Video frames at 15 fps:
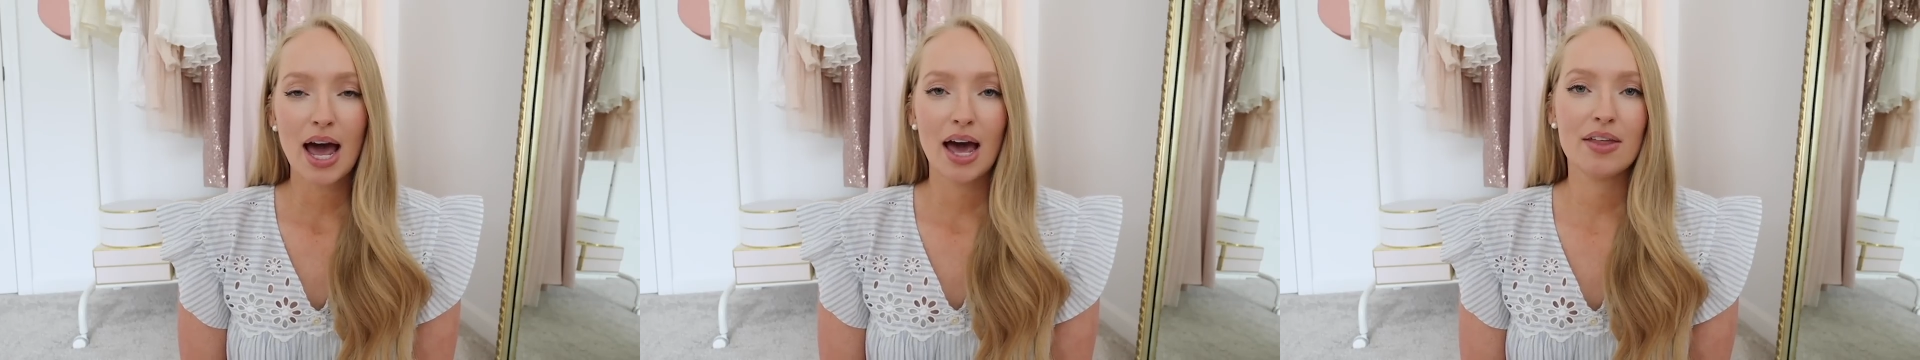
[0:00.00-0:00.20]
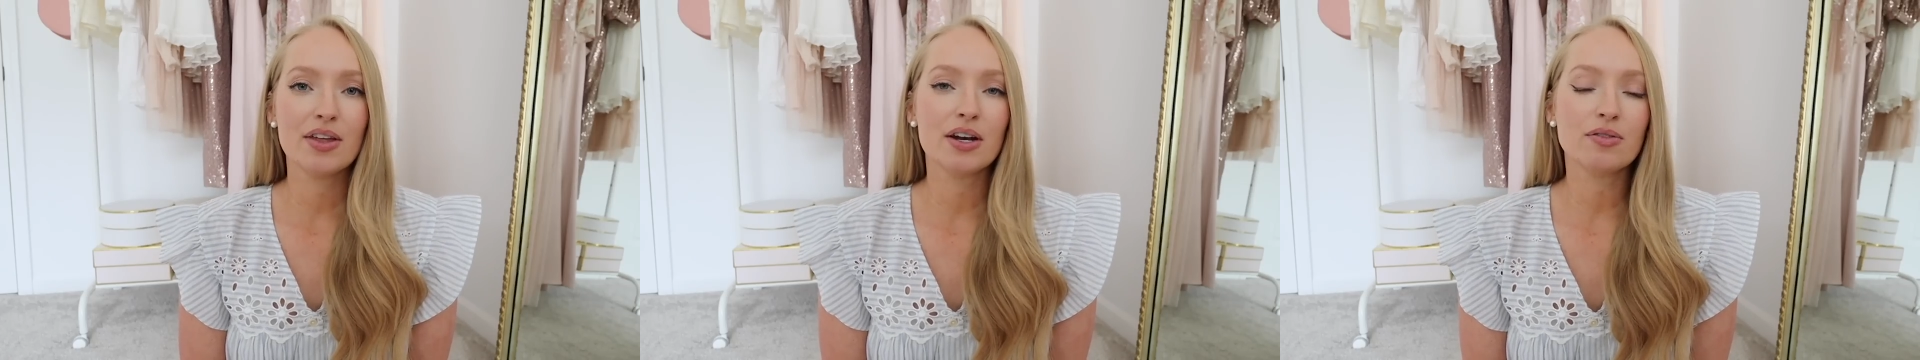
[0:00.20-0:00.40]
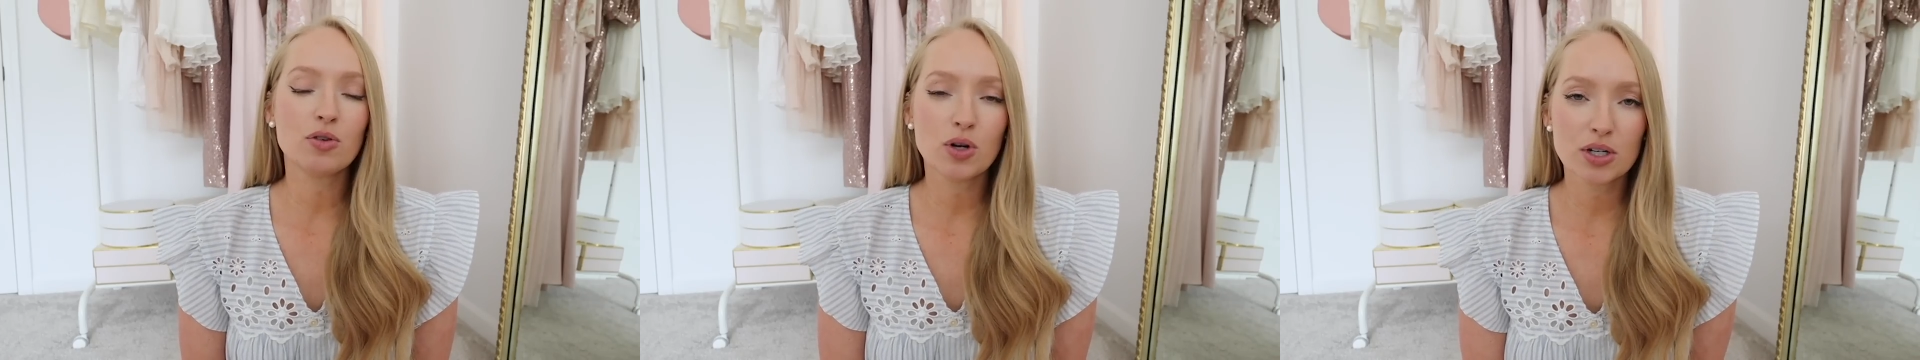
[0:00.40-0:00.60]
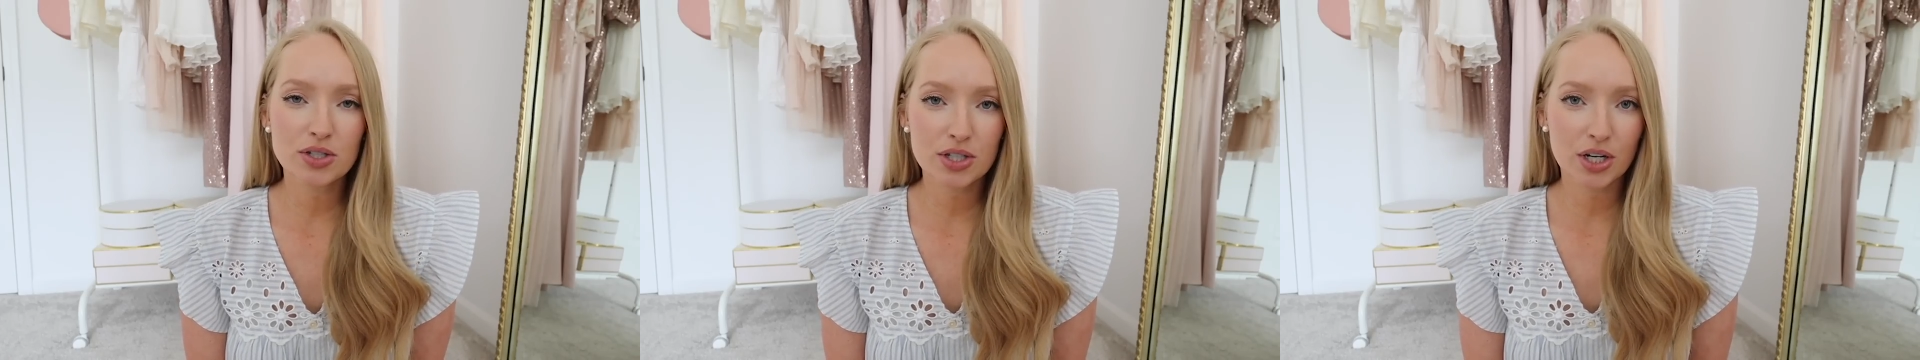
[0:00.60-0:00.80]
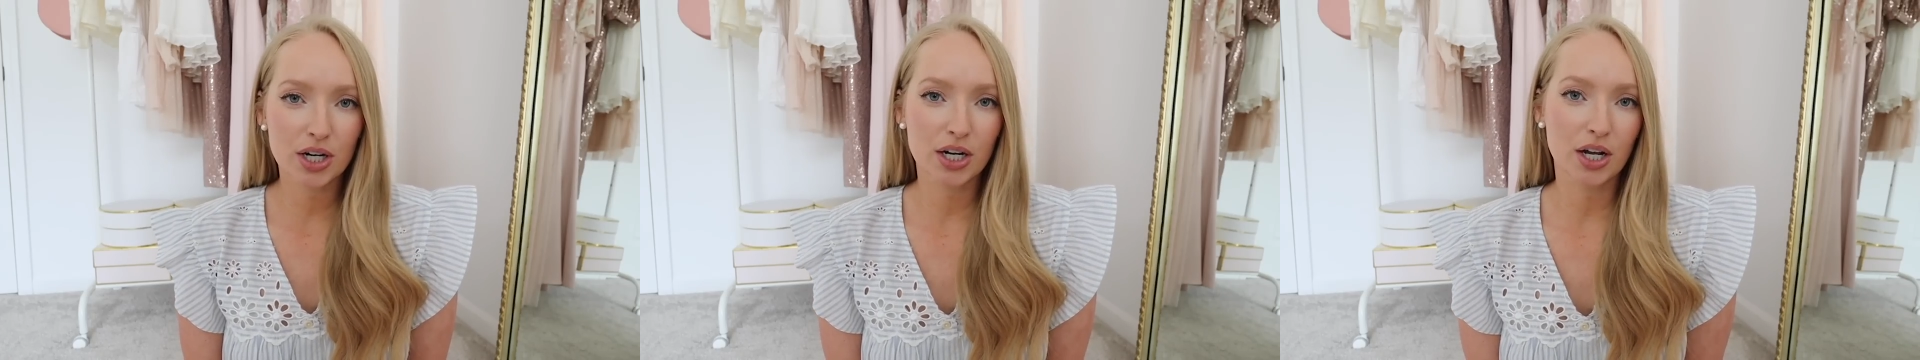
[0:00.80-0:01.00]
And then of
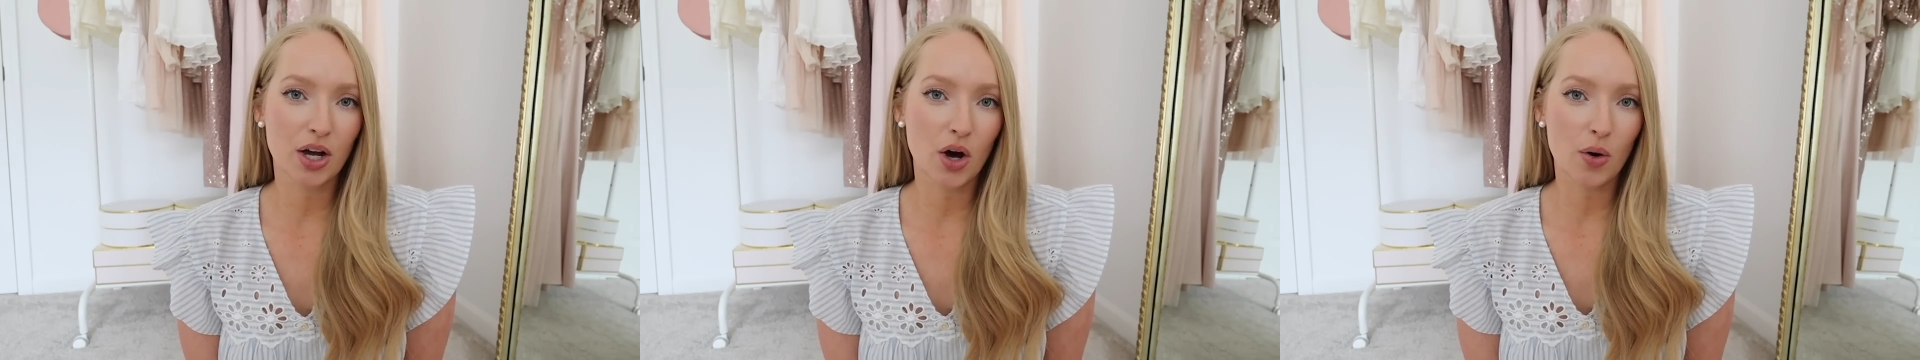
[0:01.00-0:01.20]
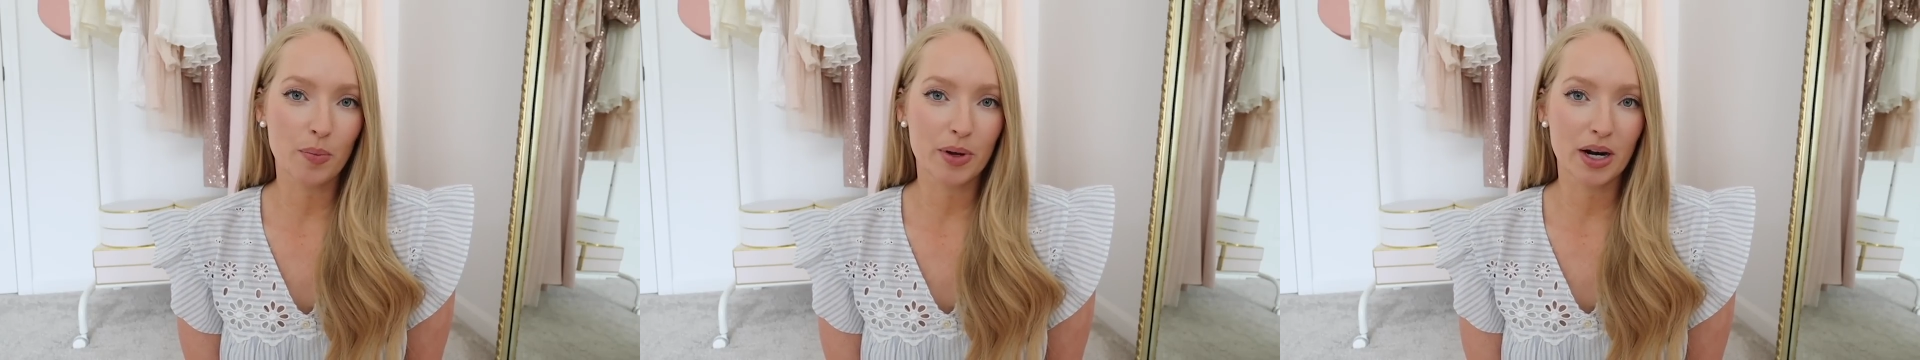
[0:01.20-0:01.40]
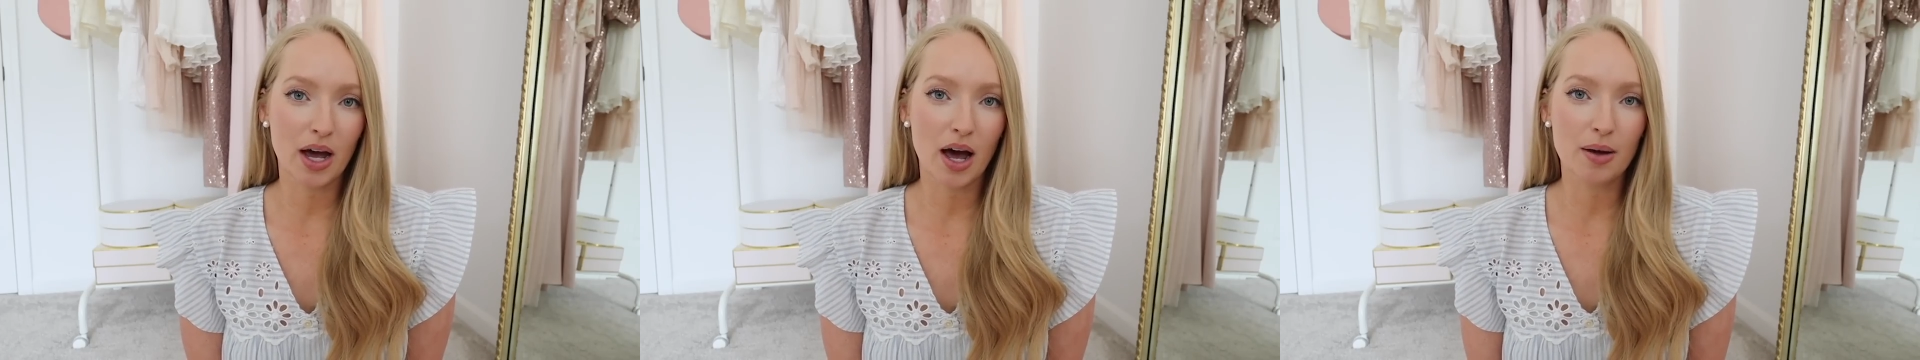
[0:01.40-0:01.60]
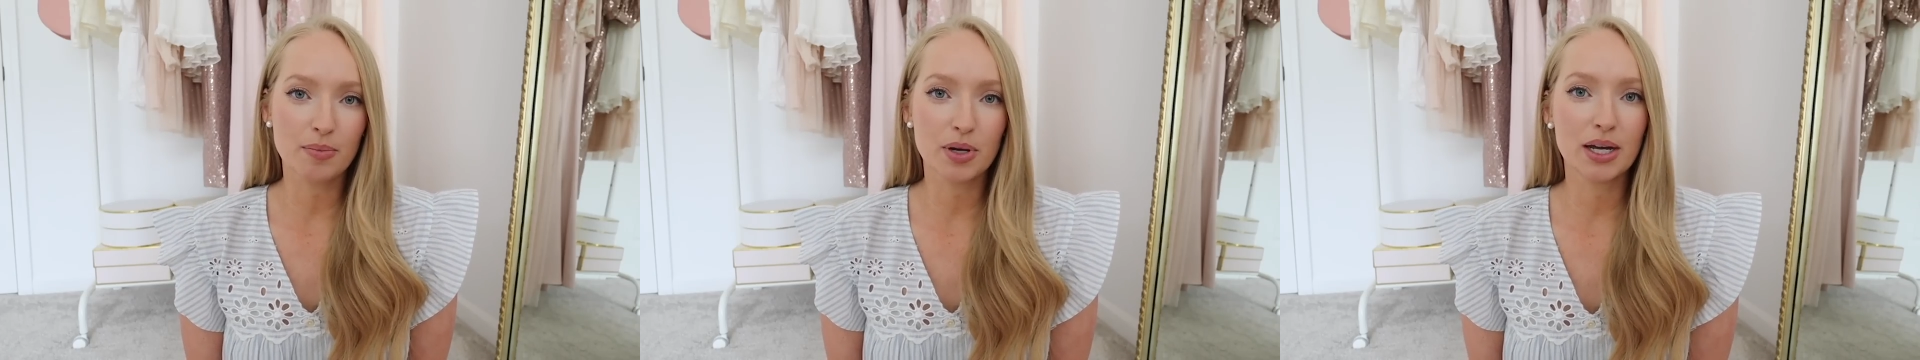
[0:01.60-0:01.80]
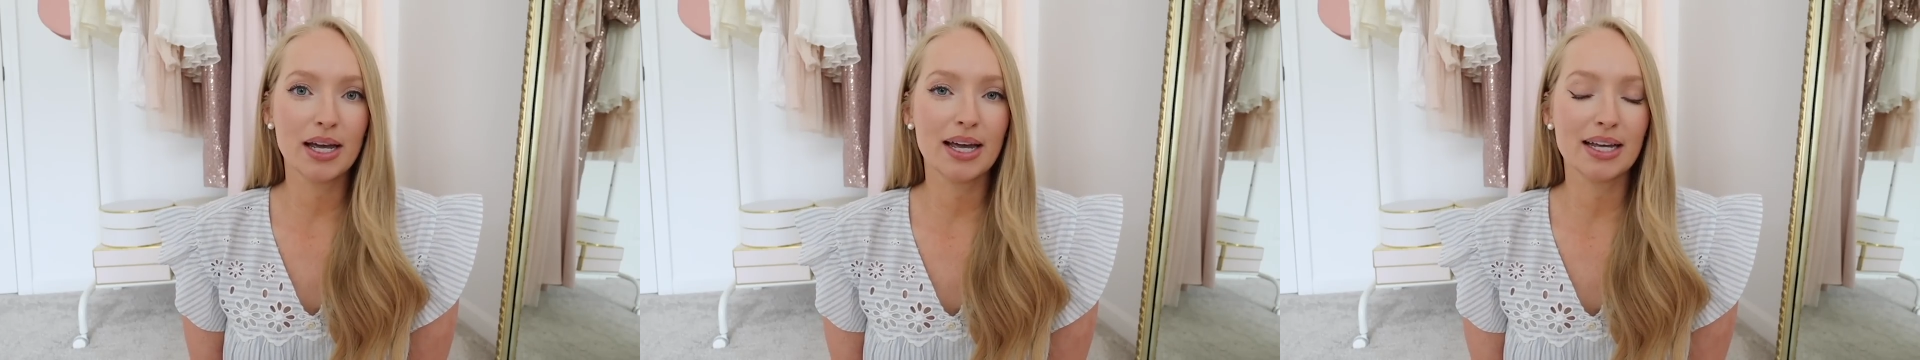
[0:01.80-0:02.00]
course they're going to open up